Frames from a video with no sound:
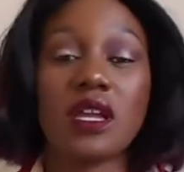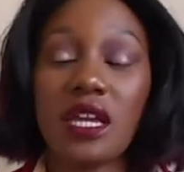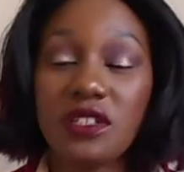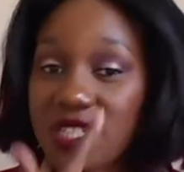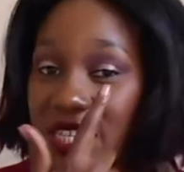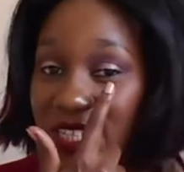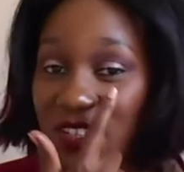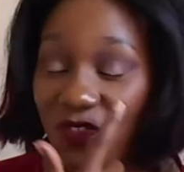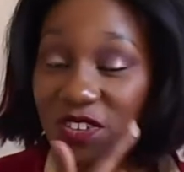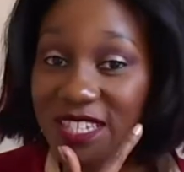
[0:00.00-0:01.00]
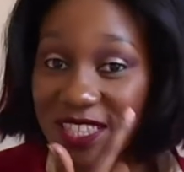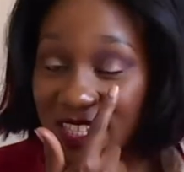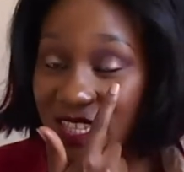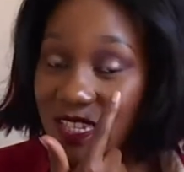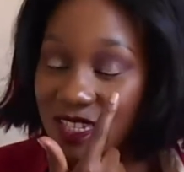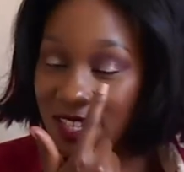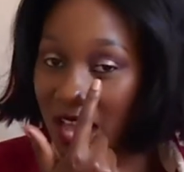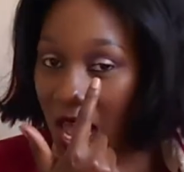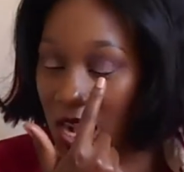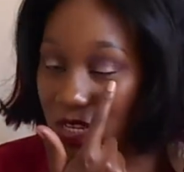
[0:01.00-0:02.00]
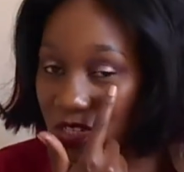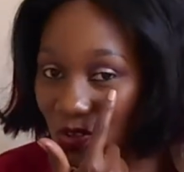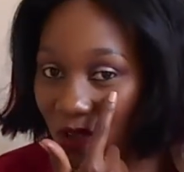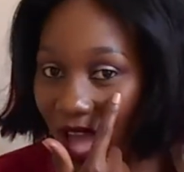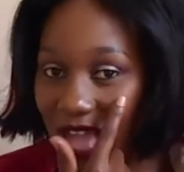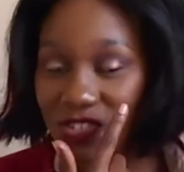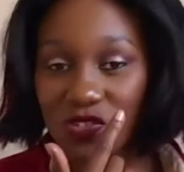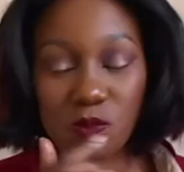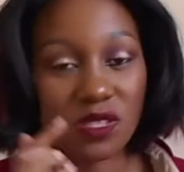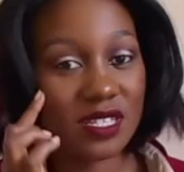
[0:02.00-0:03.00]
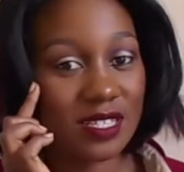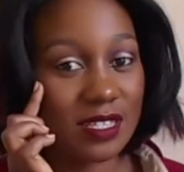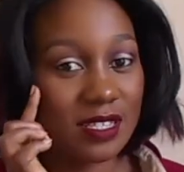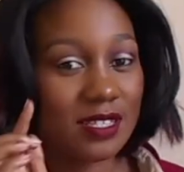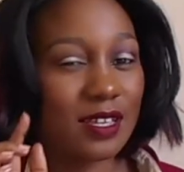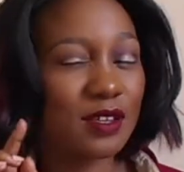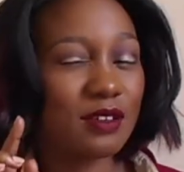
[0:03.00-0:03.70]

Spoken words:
Can you see the difference? This is a little harsh, but this is